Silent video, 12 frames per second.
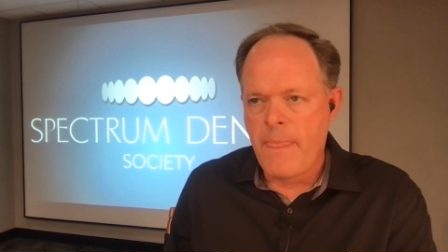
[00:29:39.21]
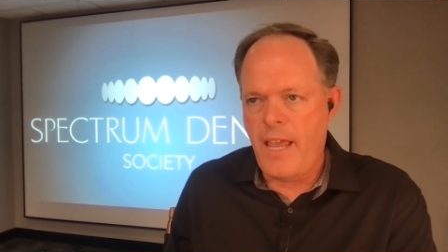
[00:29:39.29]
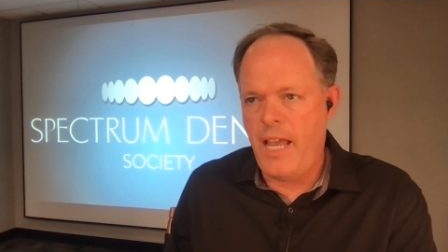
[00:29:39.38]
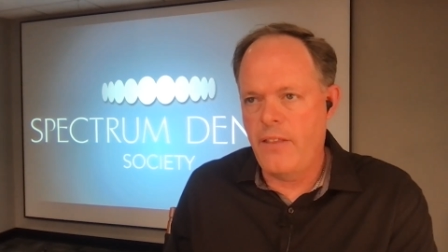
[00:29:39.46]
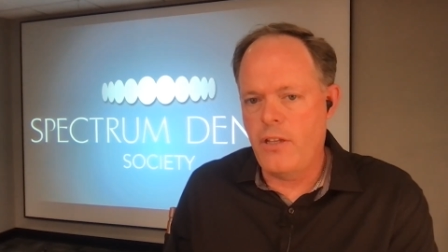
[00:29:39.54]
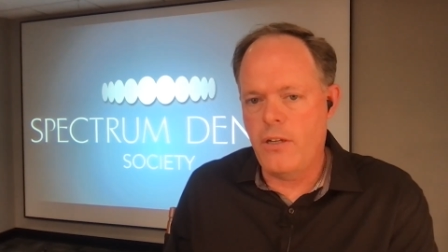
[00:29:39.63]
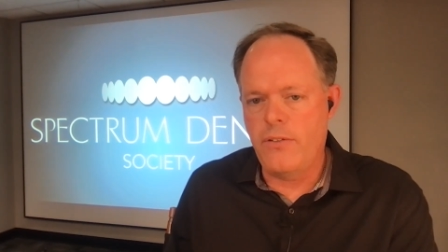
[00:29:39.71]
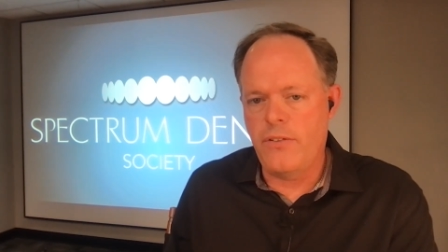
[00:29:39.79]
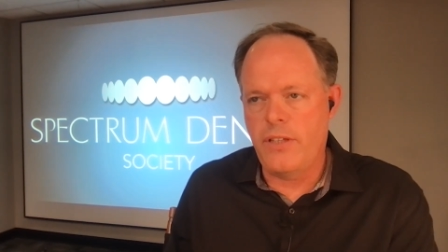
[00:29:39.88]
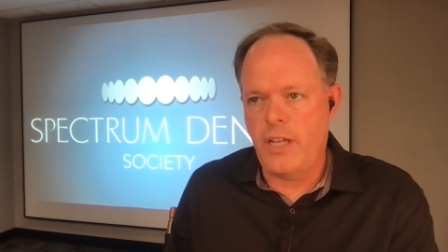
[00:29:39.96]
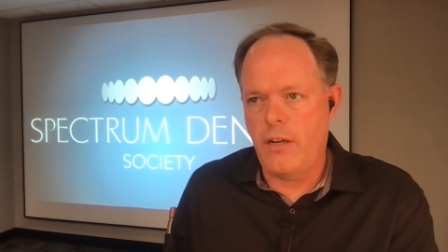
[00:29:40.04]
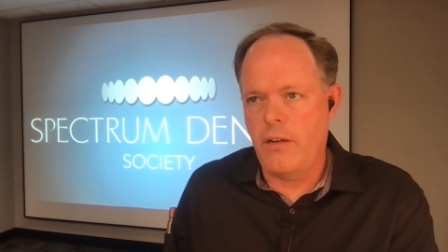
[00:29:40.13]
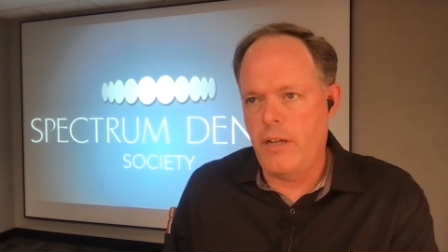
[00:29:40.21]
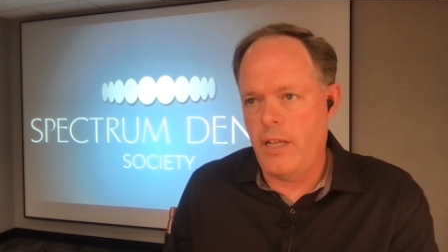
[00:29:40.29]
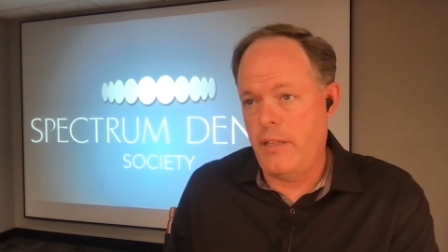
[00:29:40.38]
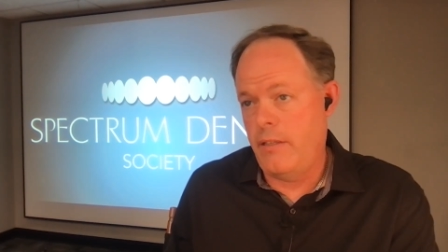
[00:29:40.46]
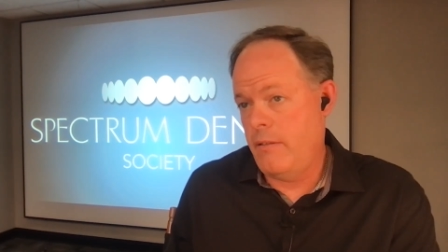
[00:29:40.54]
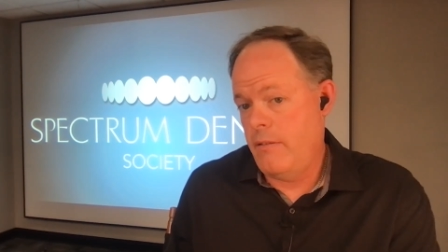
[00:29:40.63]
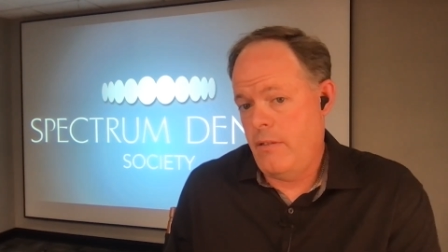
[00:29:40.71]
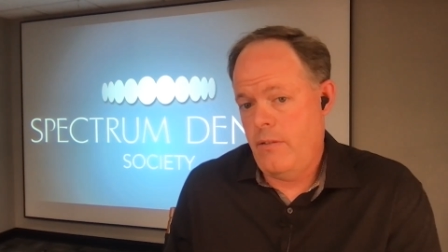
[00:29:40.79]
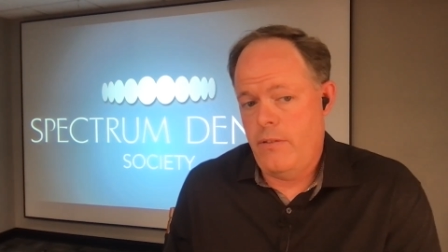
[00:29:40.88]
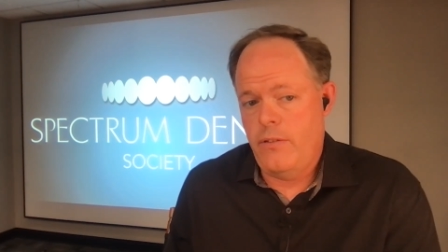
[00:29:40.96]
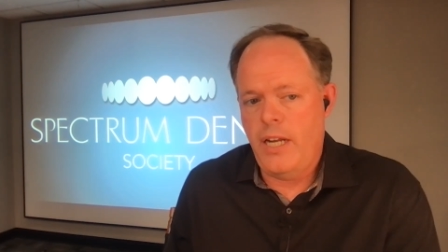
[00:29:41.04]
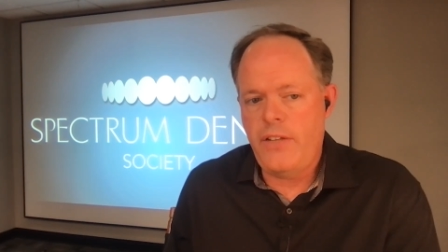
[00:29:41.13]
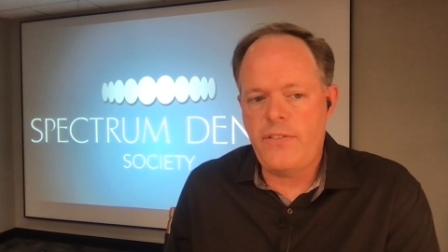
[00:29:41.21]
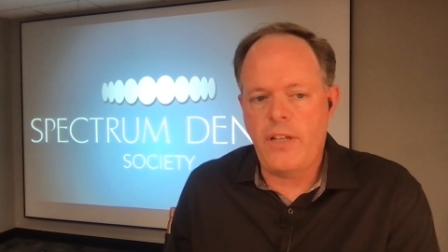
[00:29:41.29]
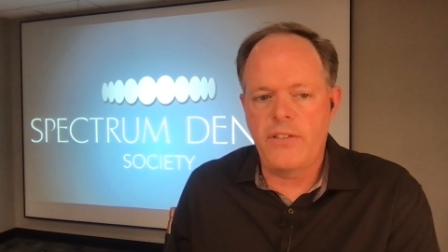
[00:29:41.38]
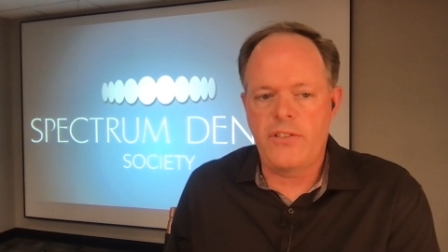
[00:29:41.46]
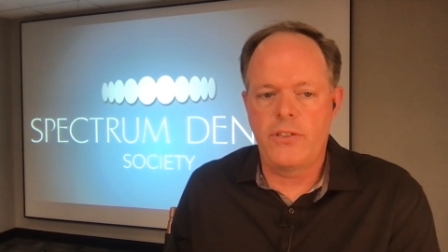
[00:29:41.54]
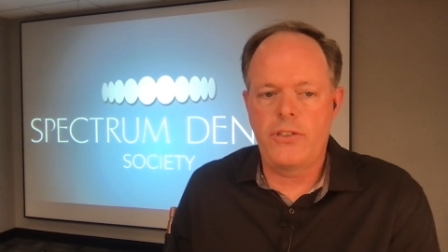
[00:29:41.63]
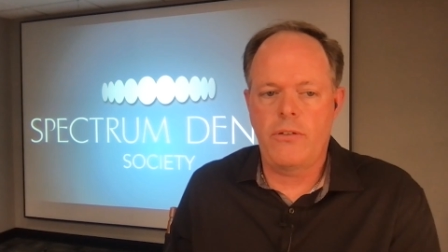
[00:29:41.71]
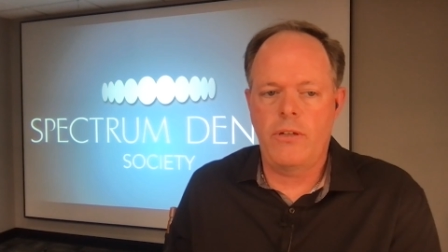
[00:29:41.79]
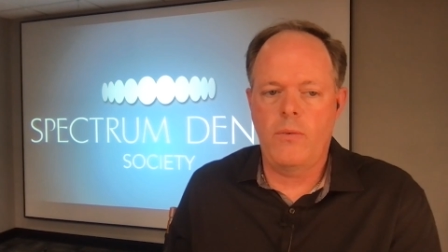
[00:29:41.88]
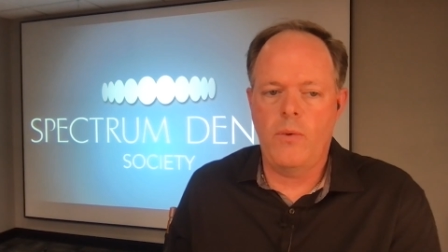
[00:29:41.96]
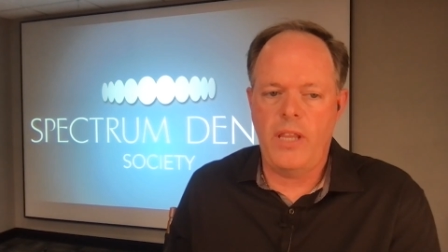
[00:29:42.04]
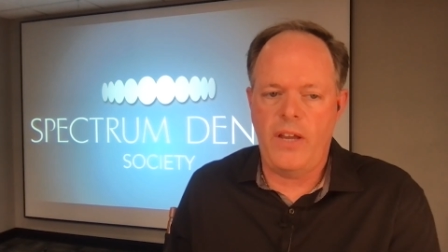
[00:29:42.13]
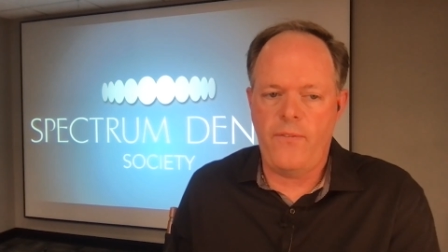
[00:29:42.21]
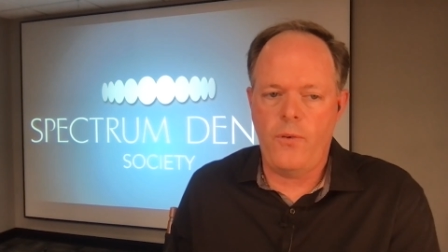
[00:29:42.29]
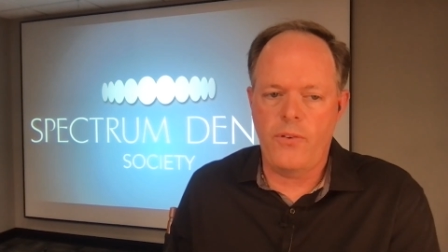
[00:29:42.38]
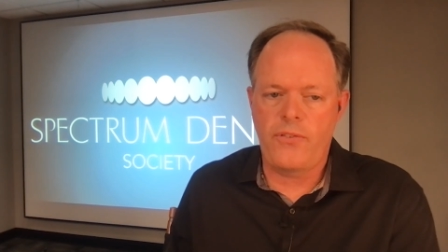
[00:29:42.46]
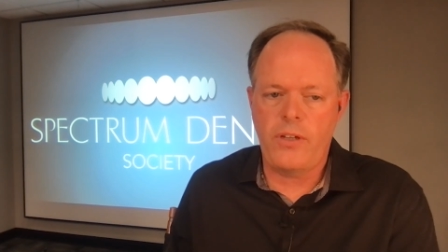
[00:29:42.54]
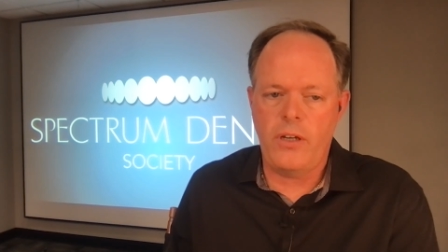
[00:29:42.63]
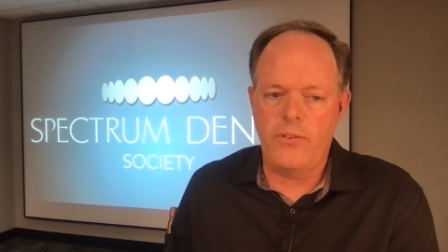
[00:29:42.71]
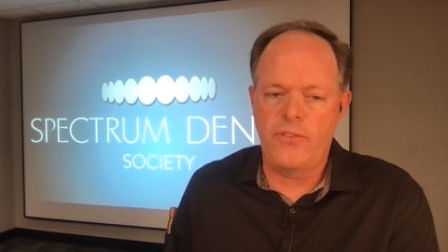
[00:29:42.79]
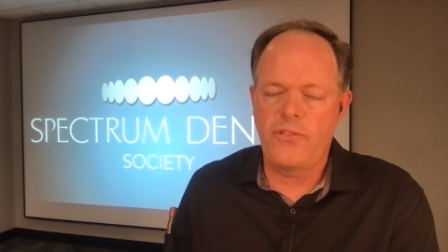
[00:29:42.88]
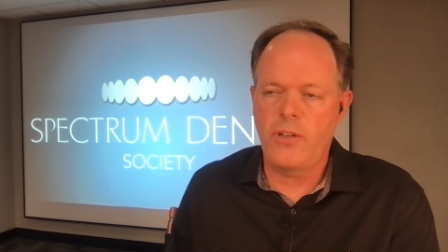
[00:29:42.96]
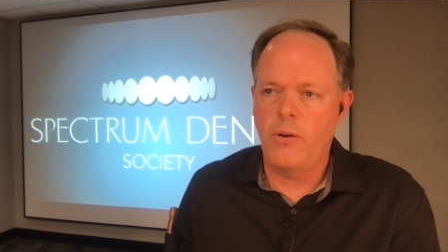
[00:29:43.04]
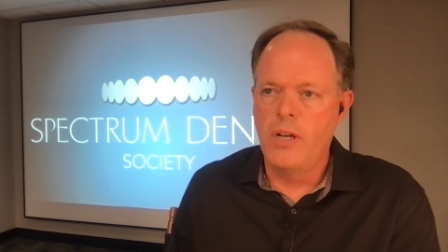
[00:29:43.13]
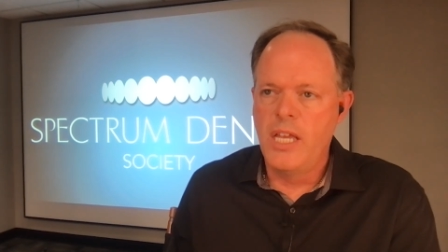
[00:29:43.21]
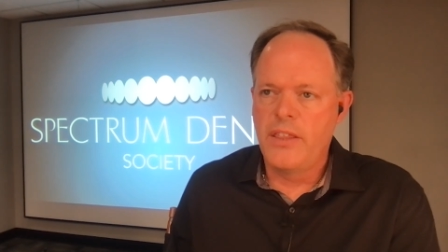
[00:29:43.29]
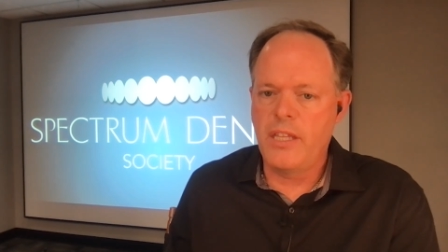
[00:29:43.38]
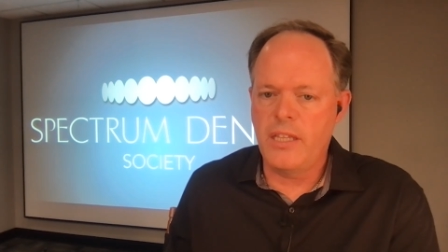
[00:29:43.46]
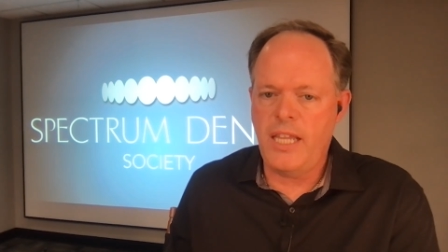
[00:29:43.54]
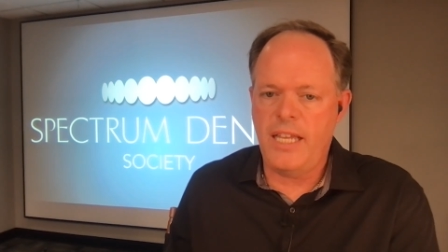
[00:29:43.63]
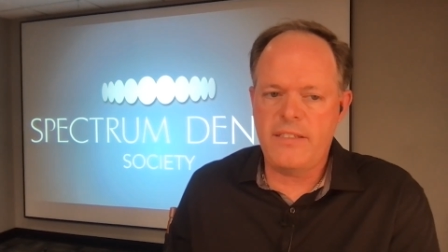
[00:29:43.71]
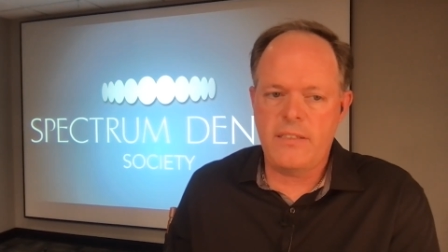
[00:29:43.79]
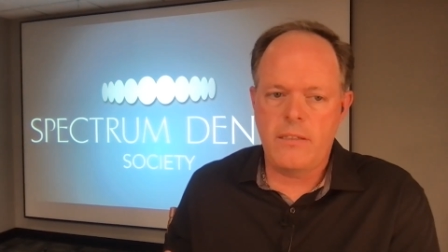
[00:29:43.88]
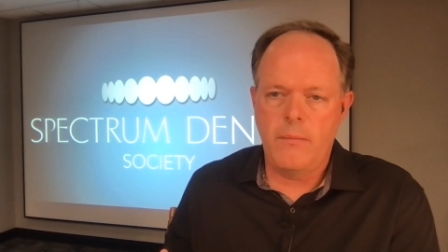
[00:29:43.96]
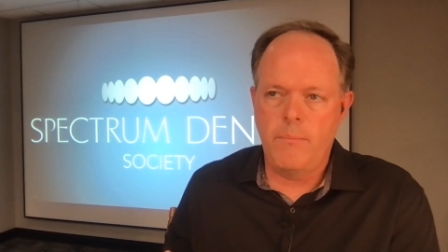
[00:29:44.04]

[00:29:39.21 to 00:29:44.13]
and there are great studies on showing where that force goes. So the less